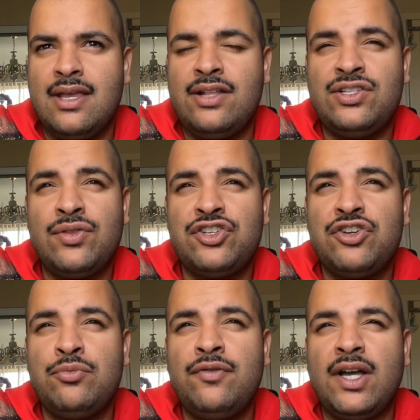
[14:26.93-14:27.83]
And so thus
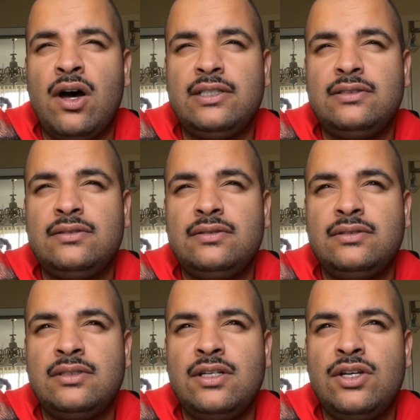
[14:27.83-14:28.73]
you're moving on.
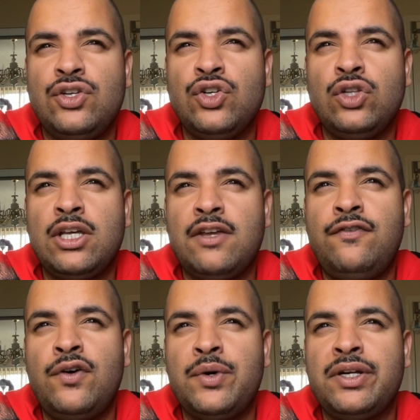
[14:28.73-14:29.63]
You're looking
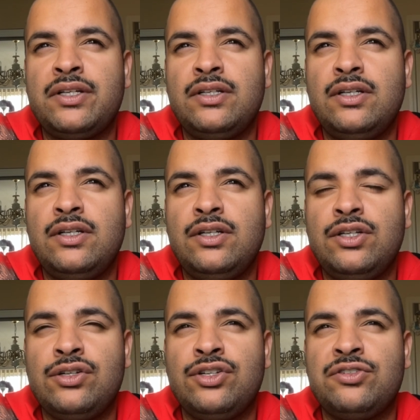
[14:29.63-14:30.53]
forward.
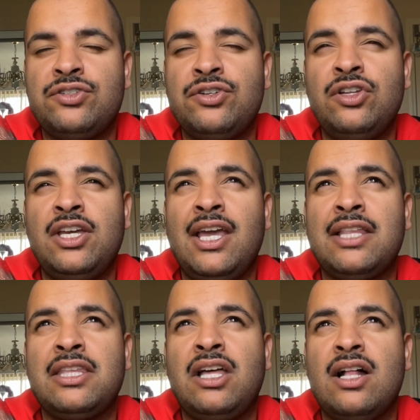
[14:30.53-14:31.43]
You're looking
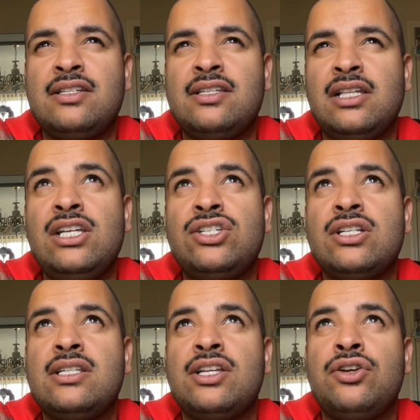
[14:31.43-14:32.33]
at the
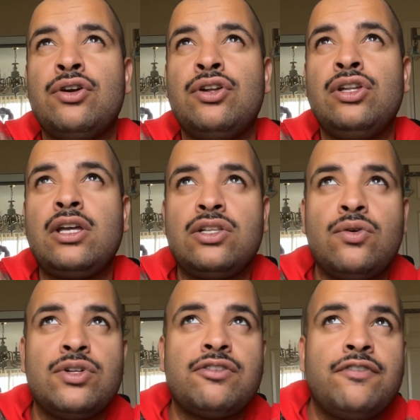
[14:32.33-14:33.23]
constellations and you're looking
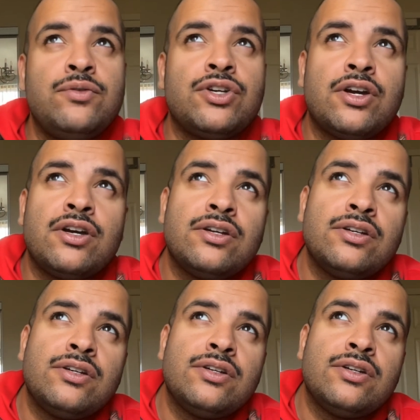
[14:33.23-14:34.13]
towards the future.
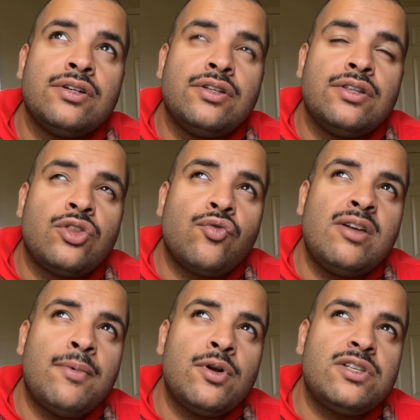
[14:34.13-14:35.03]

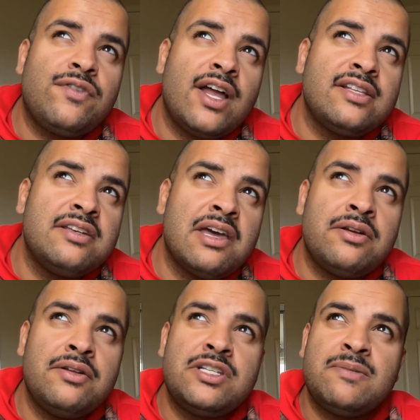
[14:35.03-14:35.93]
Three birds flying
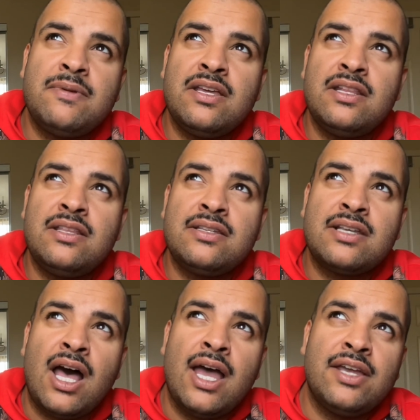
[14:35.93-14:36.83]
together in the
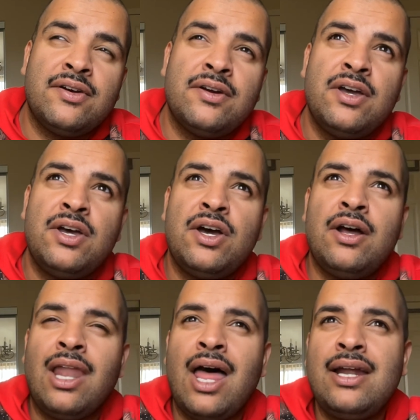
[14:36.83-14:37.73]
sky. You're
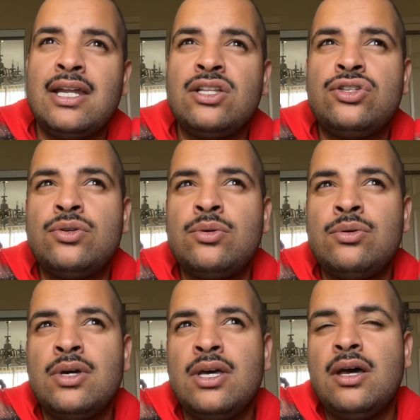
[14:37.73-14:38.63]
aligning to
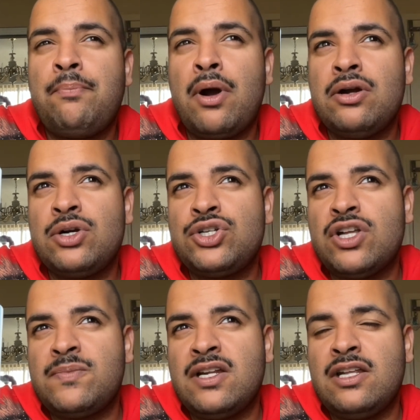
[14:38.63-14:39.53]

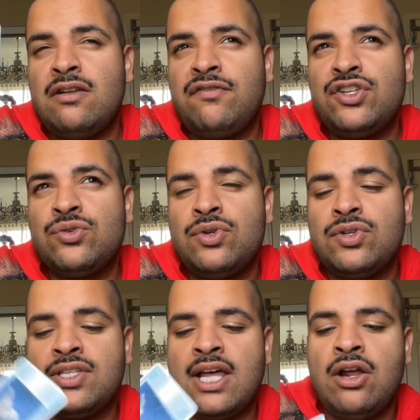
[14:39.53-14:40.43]
partnerships and
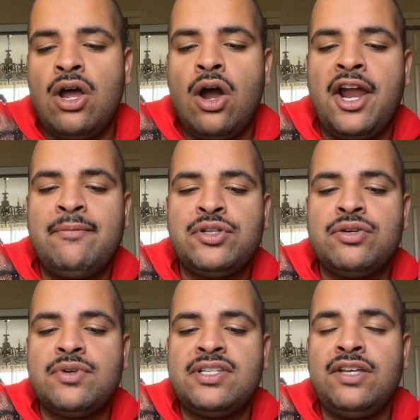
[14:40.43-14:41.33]
individuals that are able to
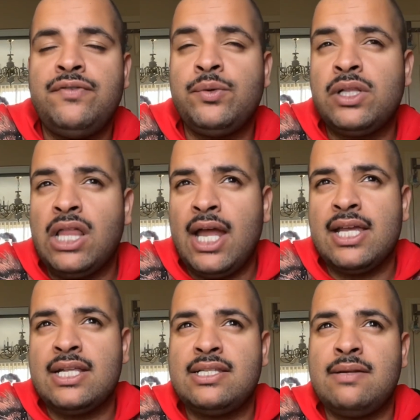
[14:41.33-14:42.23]
receive you,
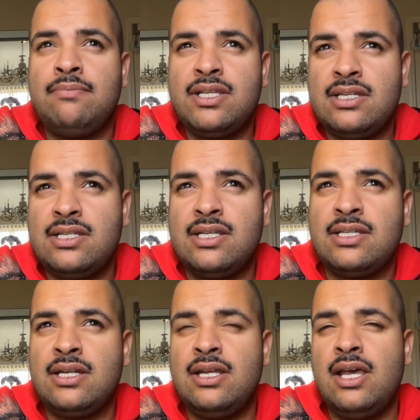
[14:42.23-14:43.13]
clients and businesses
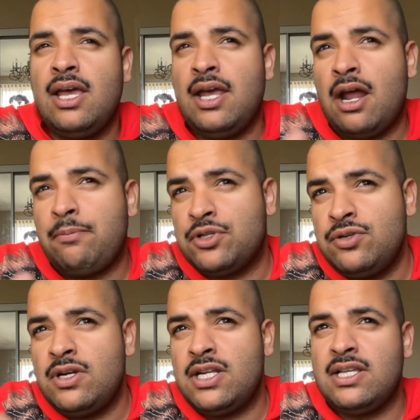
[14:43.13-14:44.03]
and
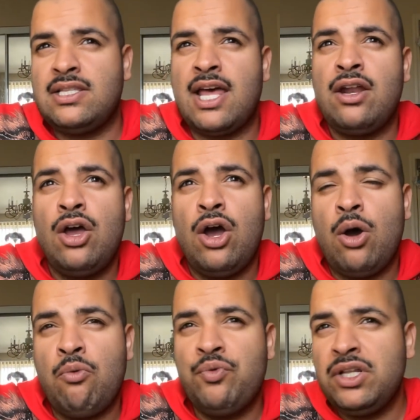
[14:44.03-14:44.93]
opportunities that
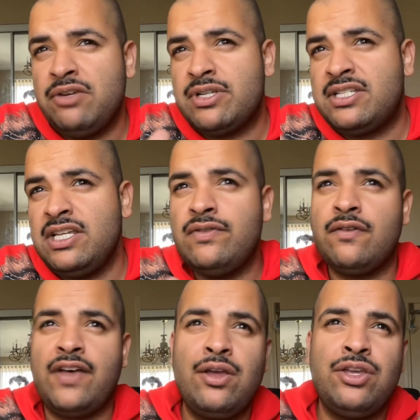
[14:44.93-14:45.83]
really receive your
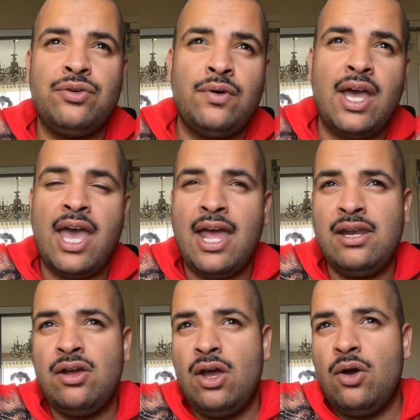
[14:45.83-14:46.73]
value
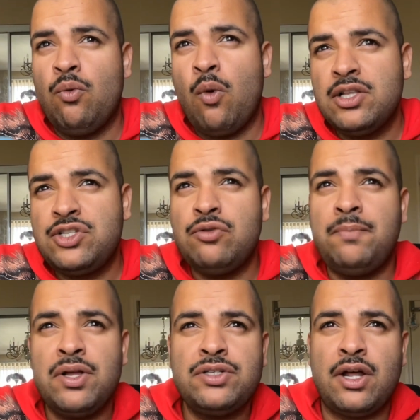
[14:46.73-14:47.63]
and want to
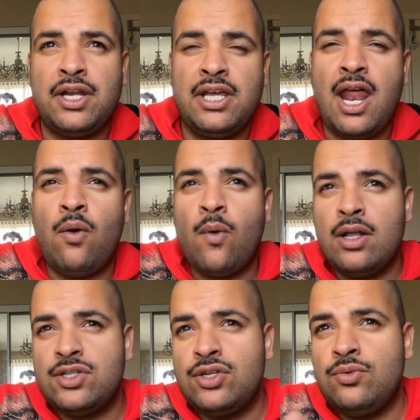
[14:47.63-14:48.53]
build on it and
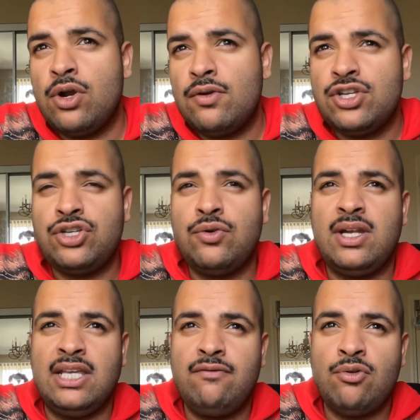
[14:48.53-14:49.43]
want to nourish you
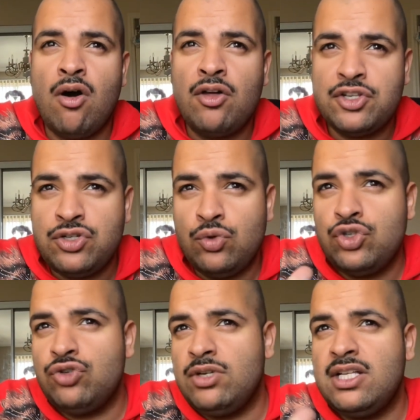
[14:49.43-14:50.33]
and give you all the
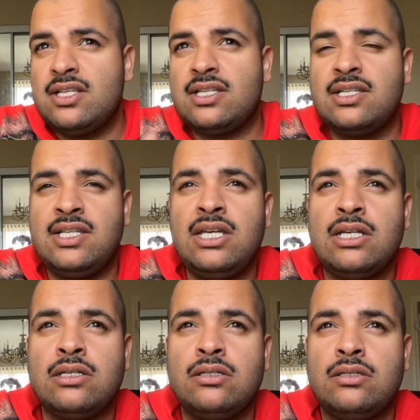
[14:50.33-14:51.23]
tools you need to succeed.